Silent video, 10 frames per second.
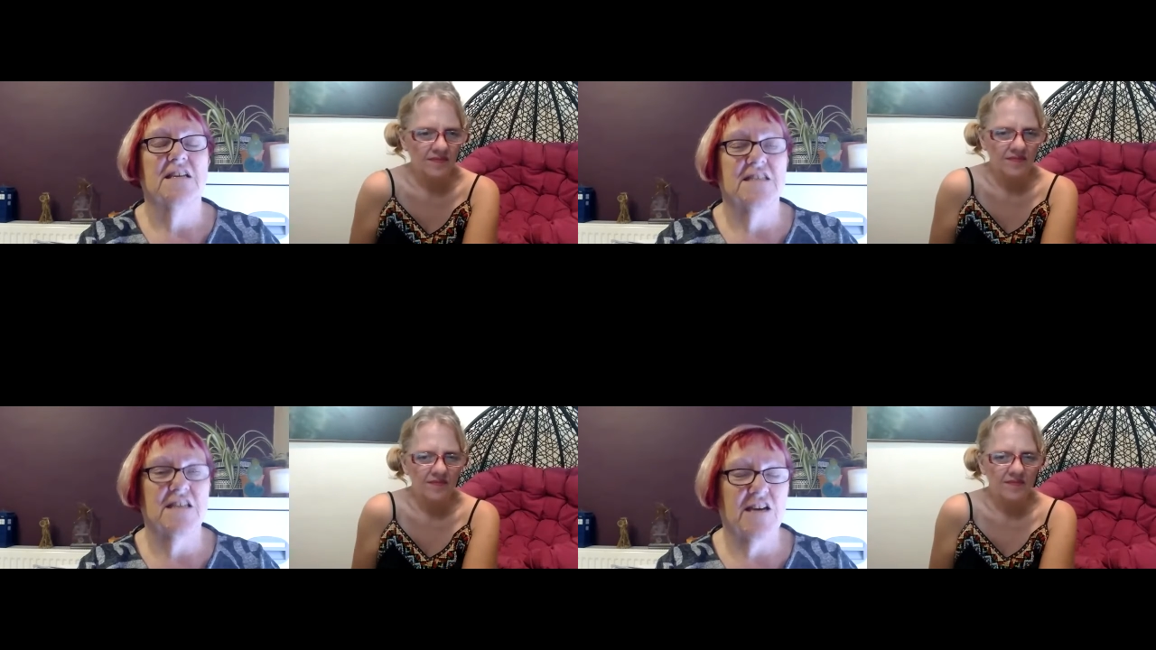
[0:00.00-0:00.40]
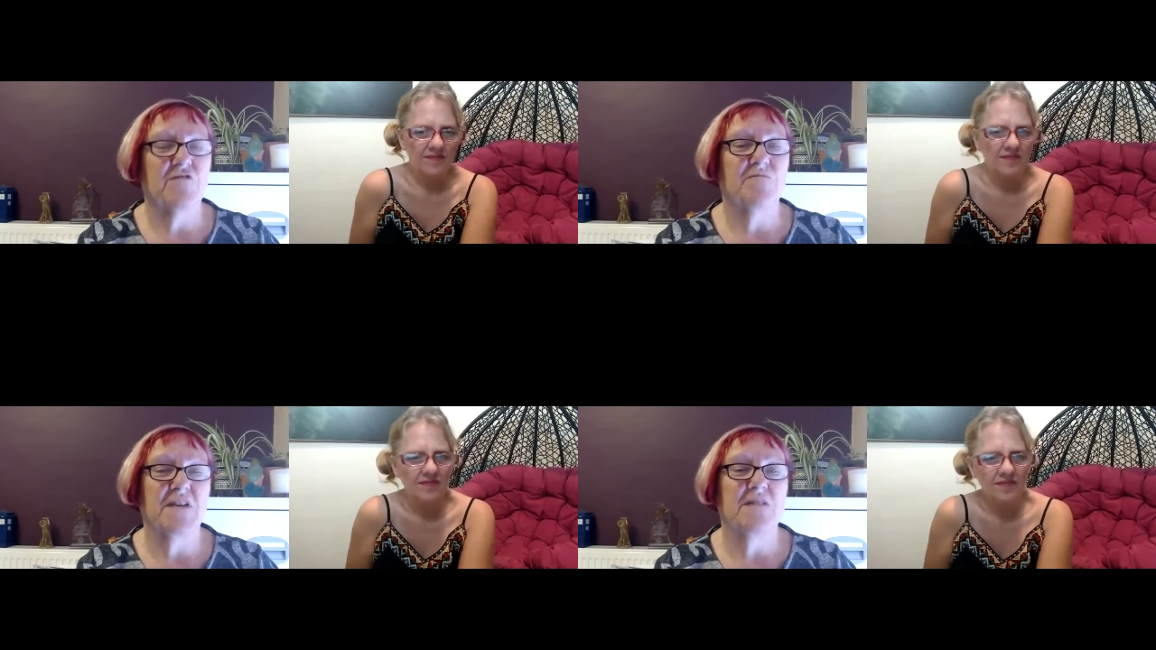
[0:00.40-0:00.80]
Speaker 1: that
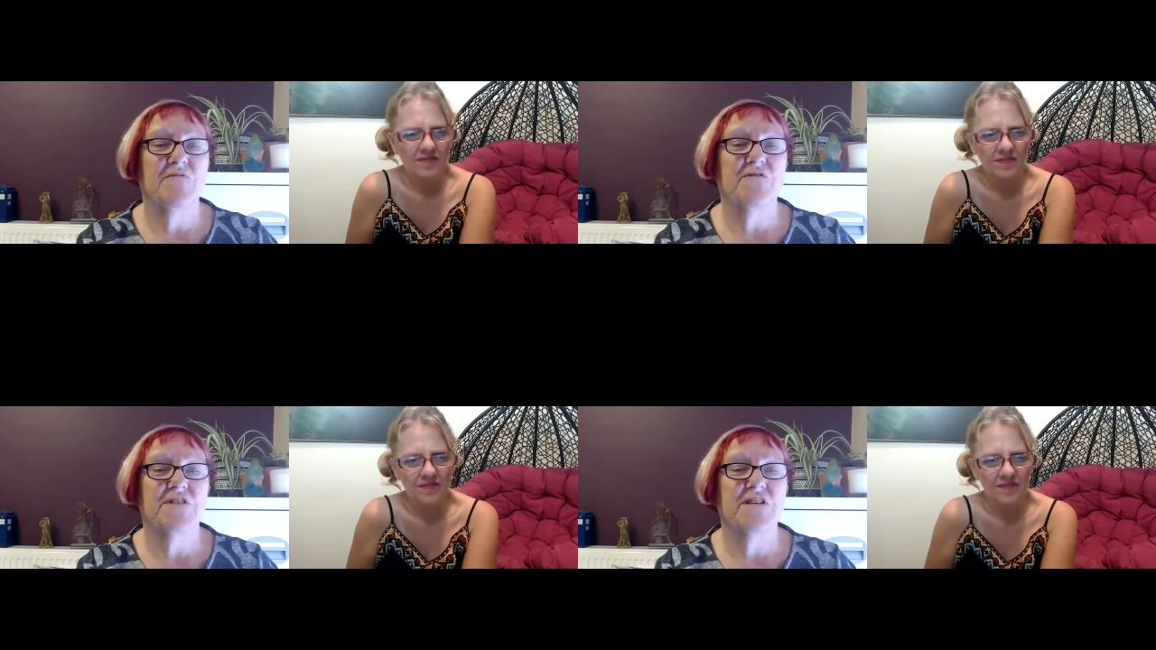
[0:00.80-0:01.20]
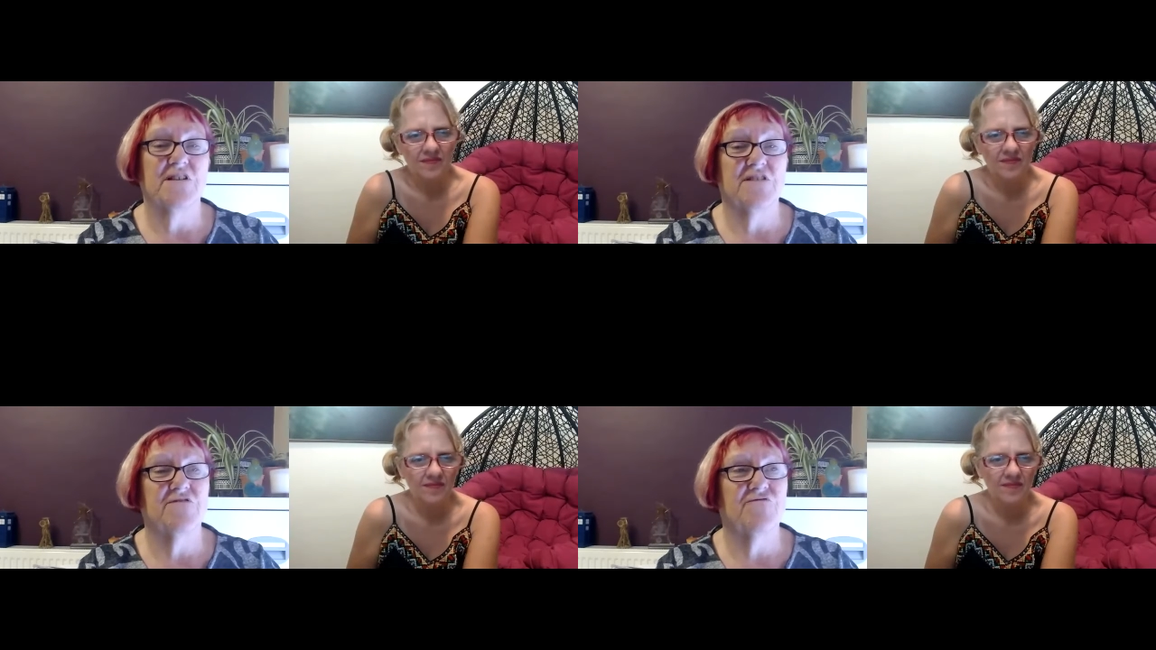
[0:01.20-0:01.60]
help people that
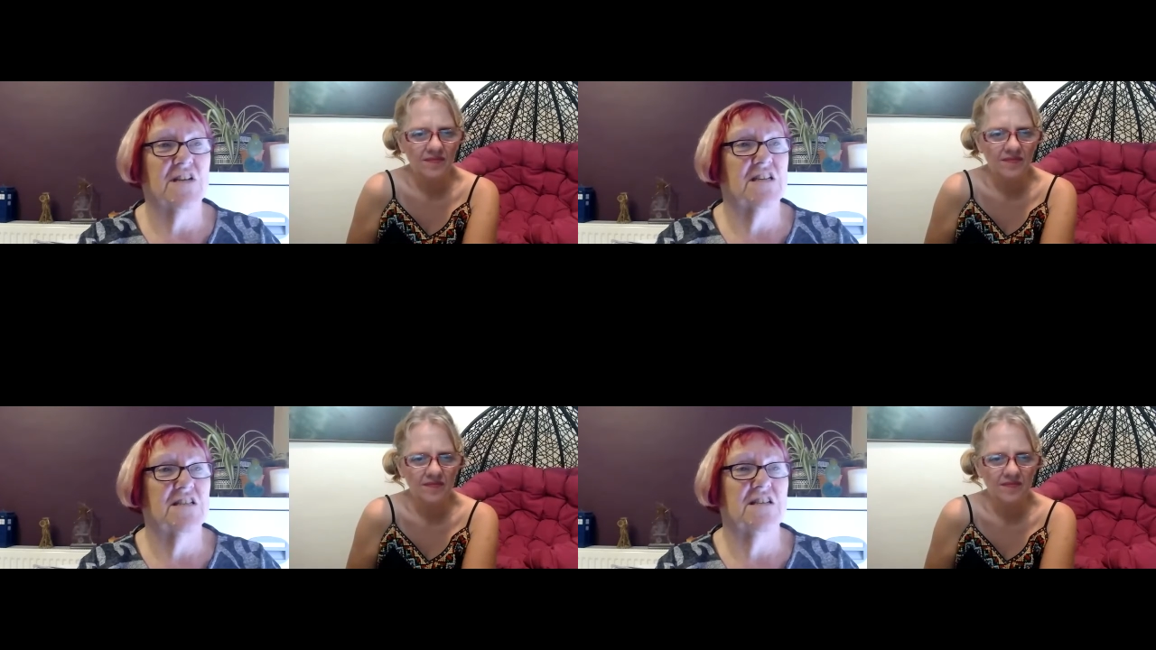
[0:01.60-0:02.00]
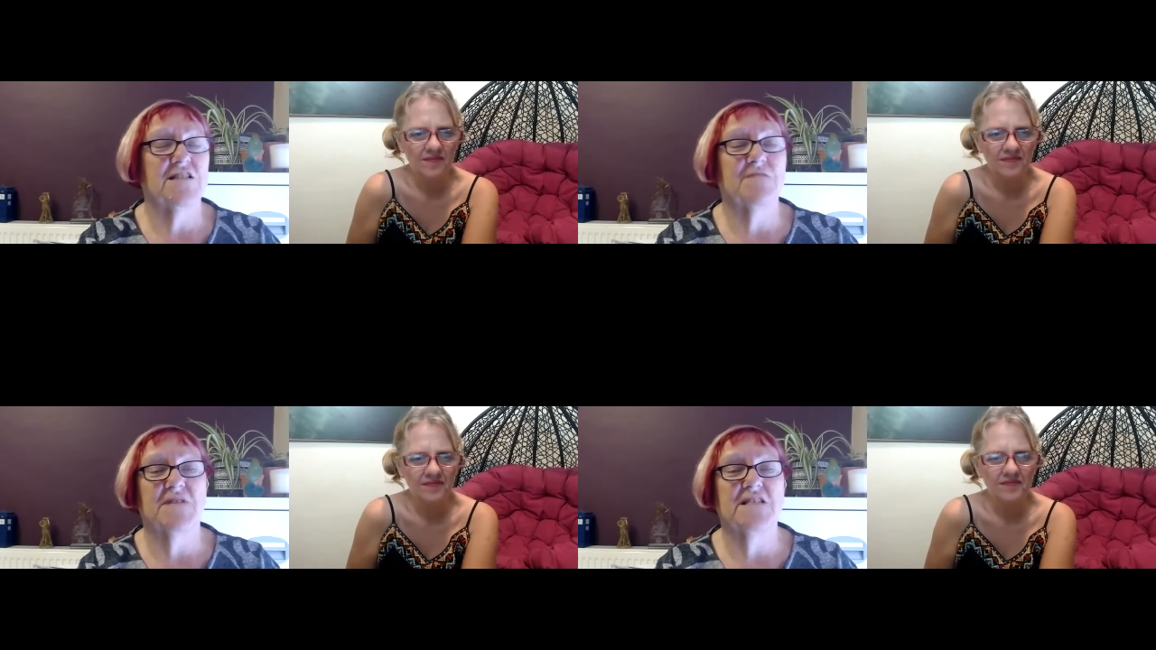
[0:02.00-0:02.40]
aren't recognised by
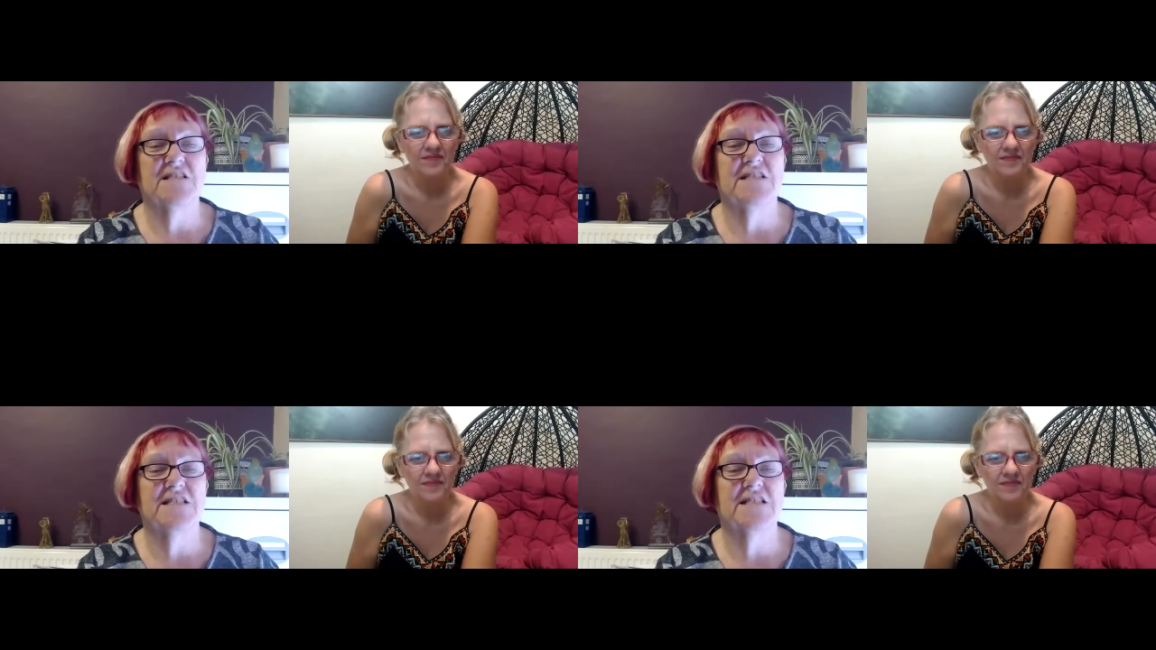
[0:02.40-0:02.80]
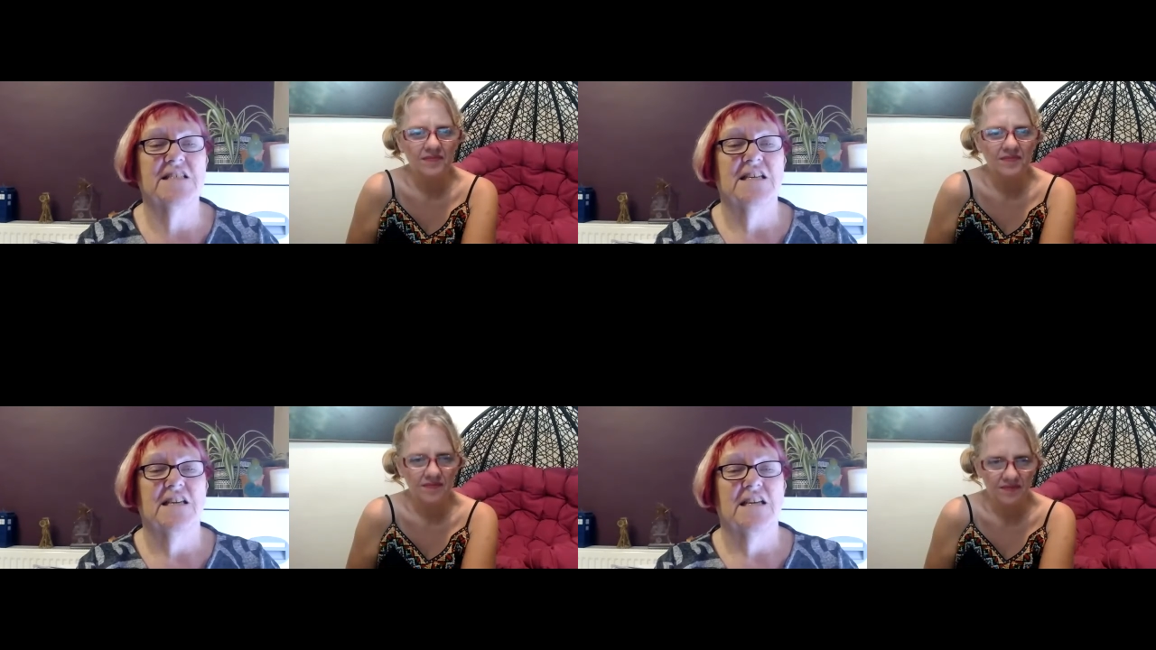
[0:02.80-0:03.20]
NICE.
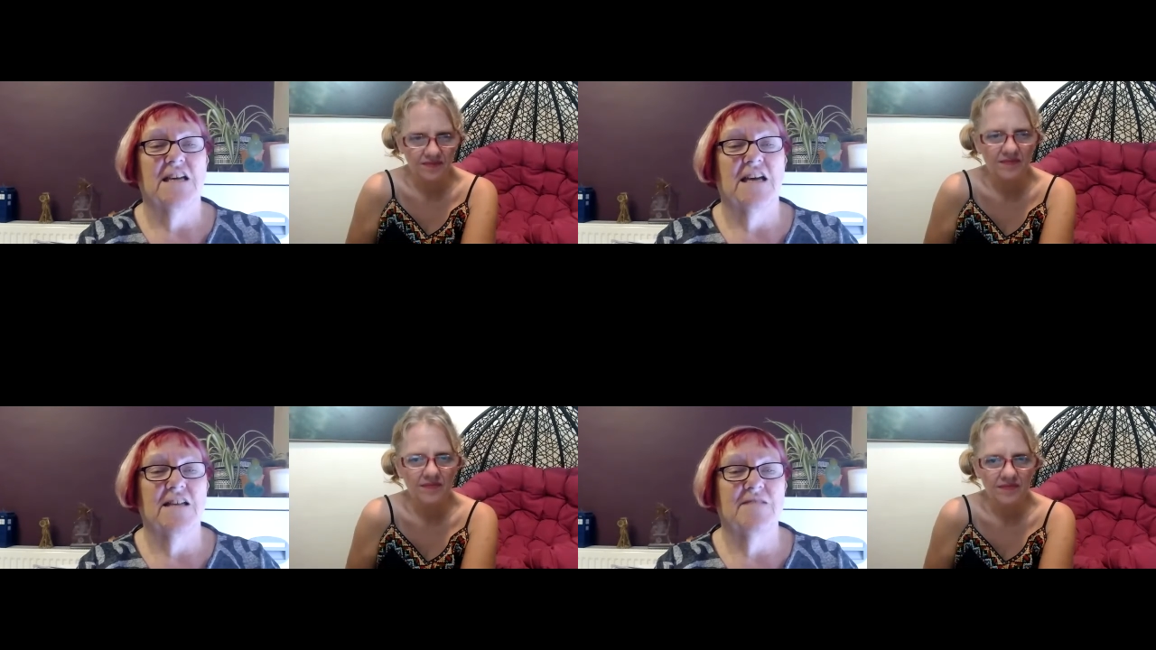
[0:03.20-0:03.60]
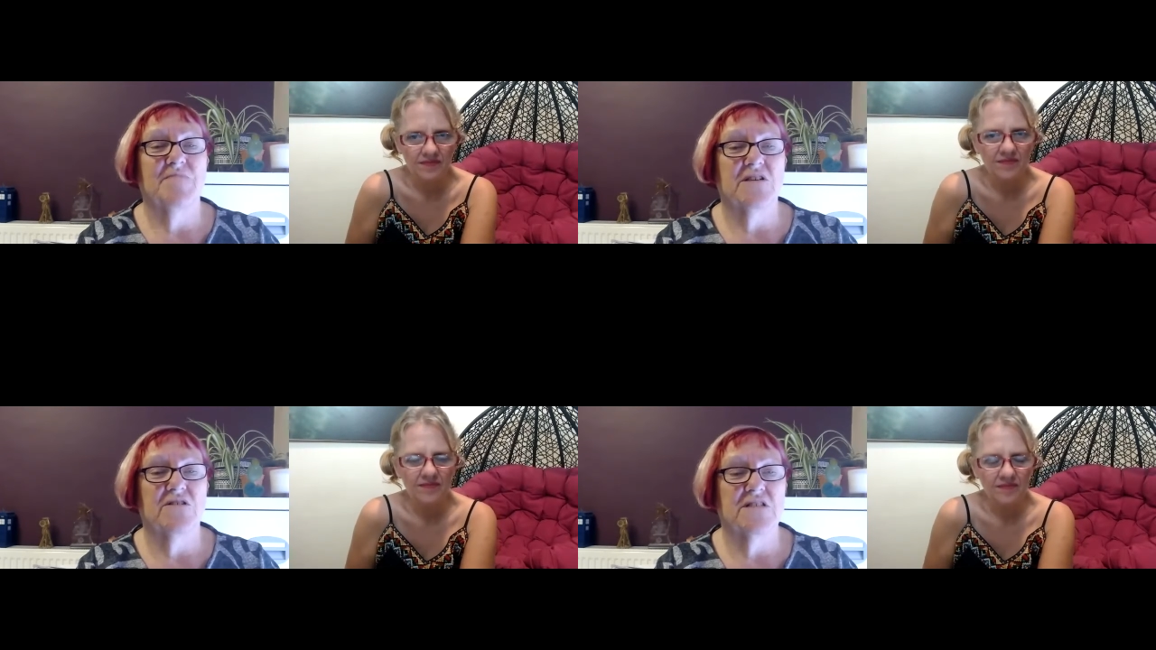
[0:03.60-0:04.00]
And
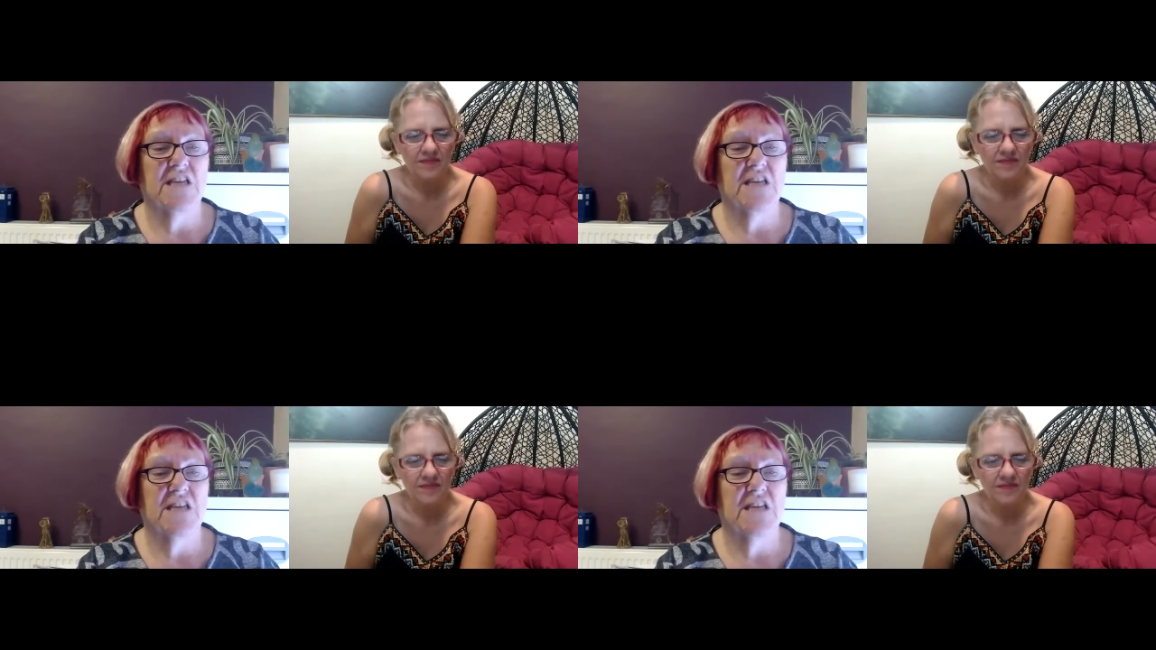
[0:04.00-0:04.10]
because the